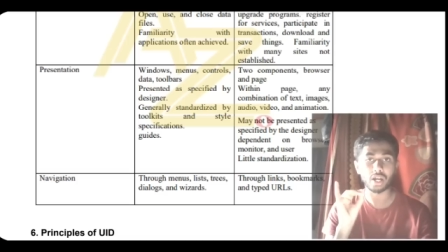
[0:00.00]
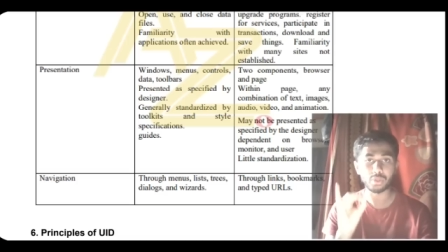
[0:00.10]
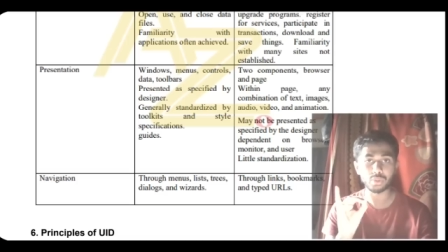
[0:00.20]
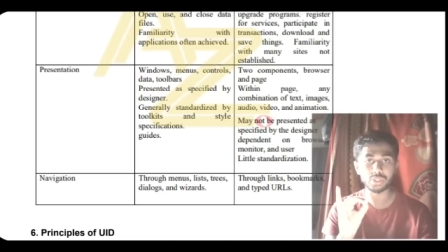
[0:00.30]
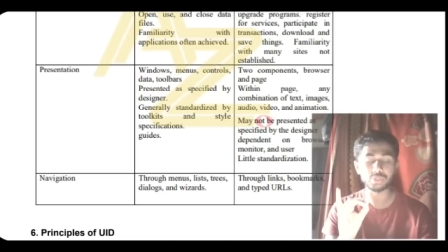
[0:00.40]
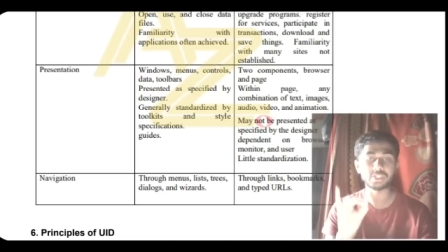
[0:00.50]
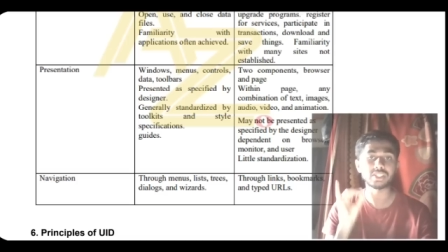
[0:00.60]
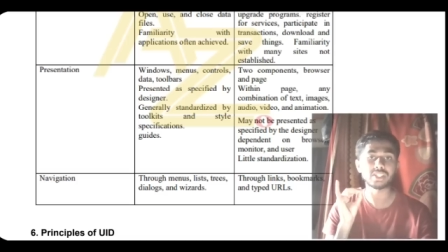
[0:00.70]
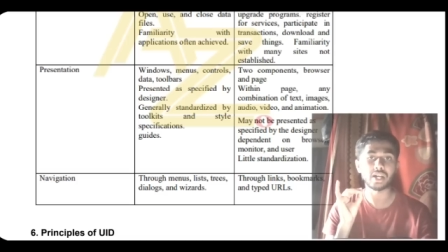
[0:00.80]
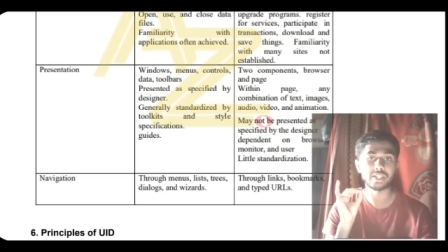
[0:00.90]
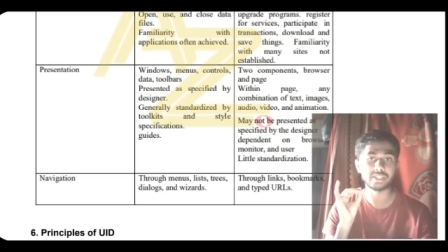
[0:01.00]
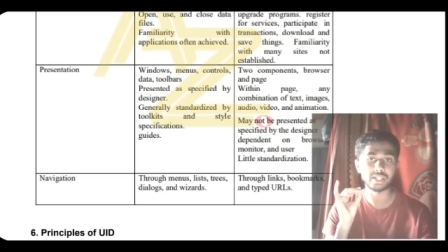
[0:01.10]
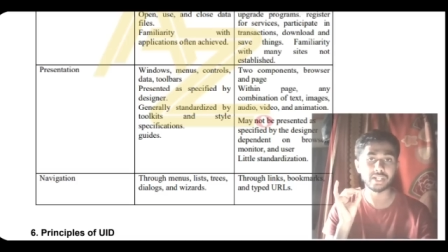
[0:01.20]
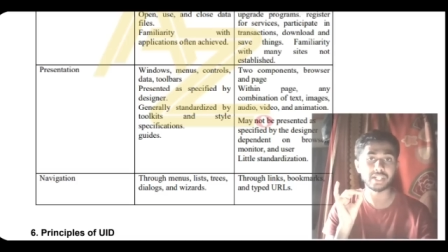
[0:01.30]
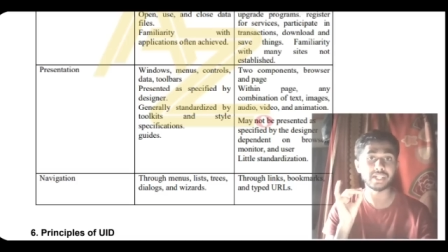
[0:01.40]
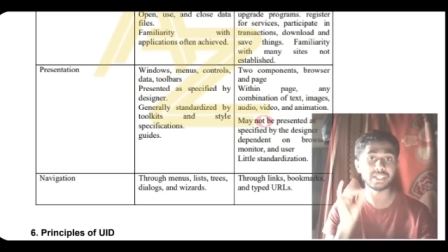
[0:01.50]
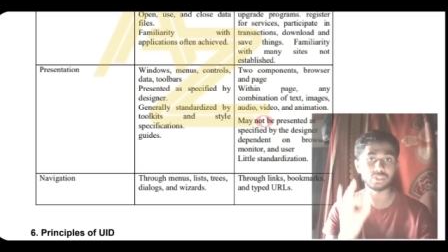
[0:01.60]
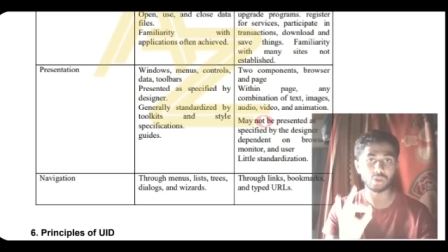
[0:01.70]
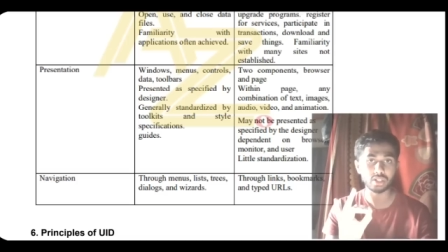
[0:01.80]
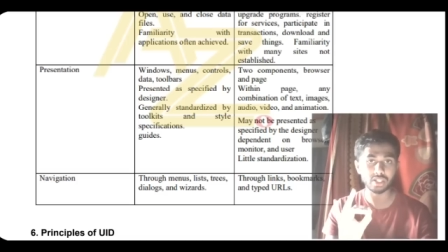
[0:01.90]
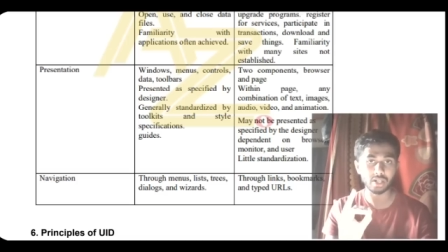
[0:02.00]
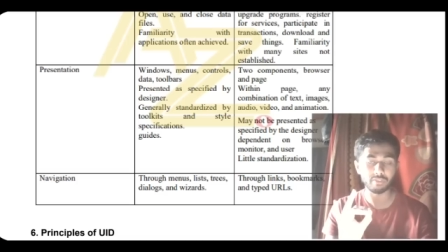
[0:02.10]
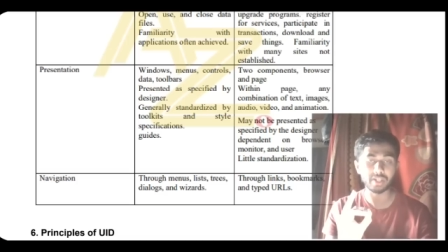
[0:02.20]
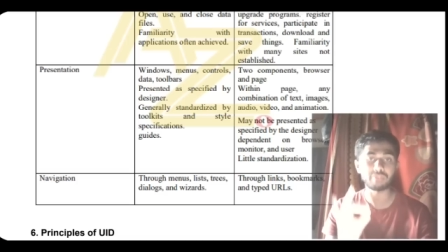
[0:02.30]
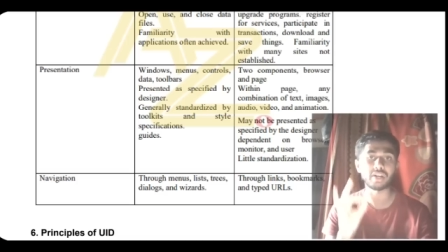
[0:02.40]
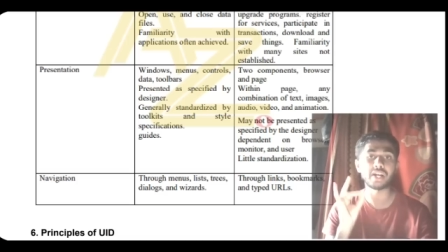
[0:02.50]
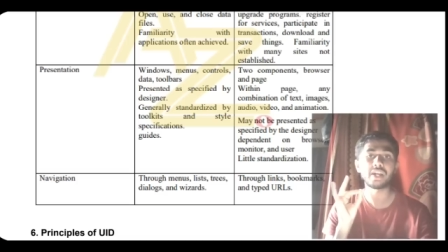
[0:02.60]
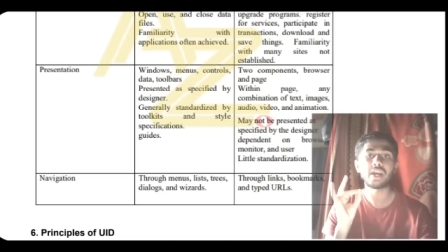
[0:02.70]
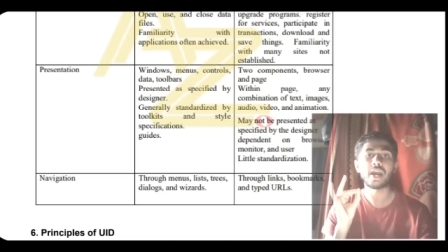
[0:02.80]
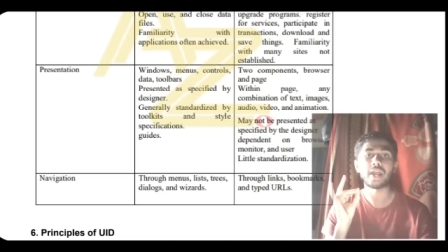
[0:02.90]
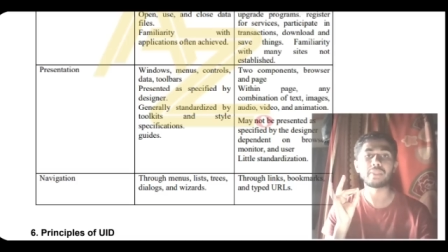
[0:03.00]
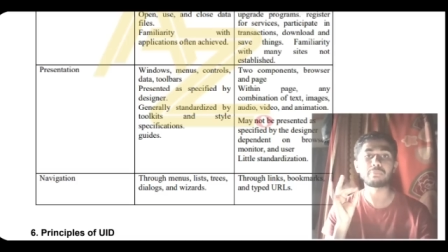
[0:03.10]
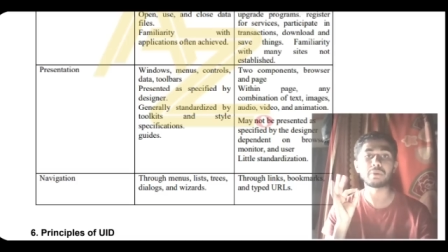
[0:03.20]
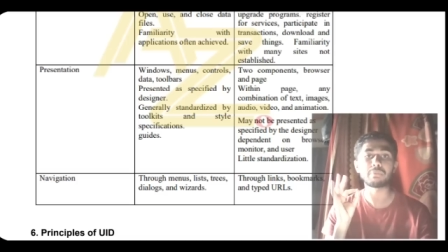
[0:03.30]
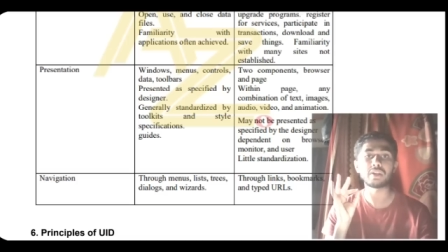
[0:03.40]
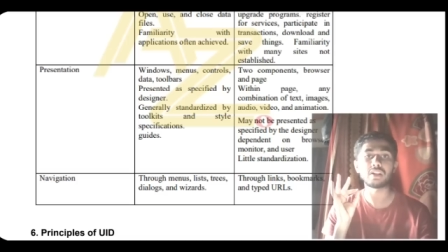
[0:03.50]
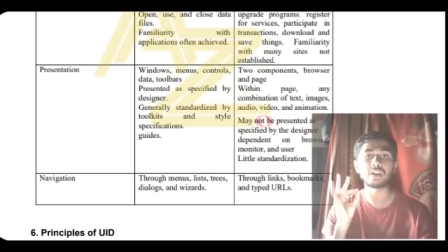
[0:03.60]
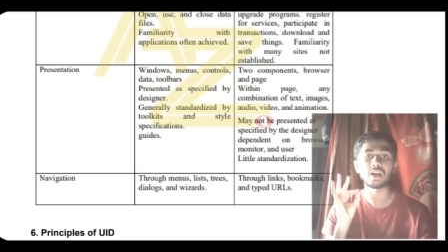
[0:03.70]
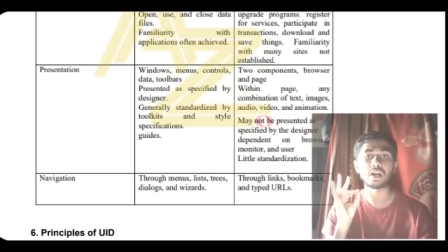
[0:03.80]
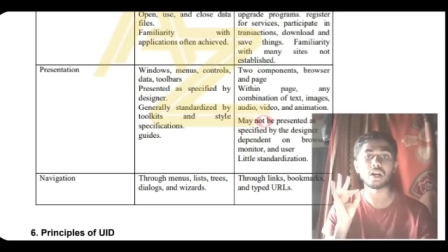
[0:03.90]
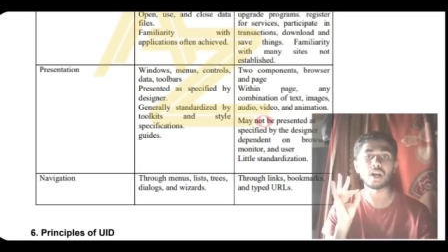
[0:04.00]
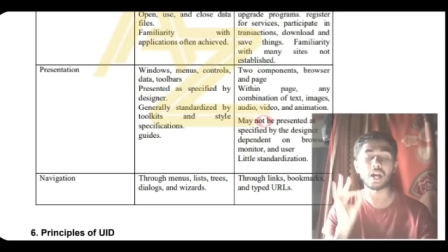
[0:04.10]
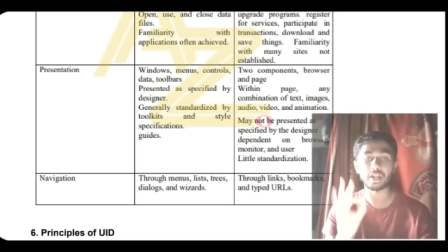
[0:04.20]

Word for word: unknown users and the data is not uh, verified and the people uh,